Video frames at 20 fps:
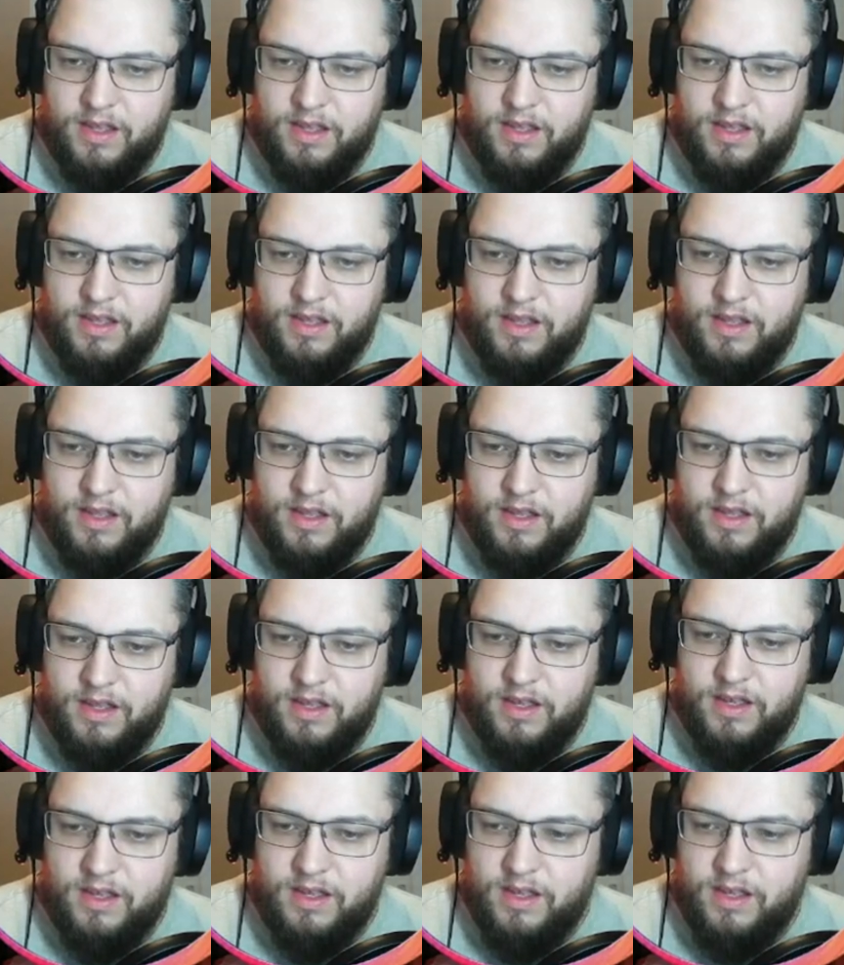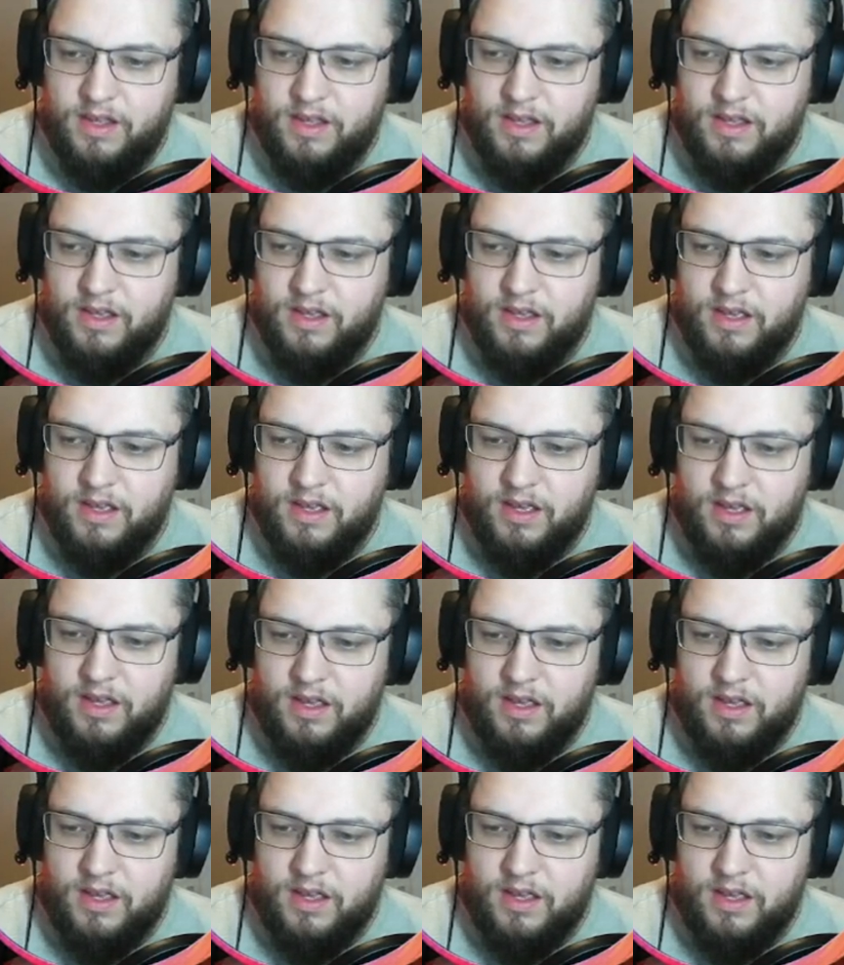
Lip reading: (no one is talking)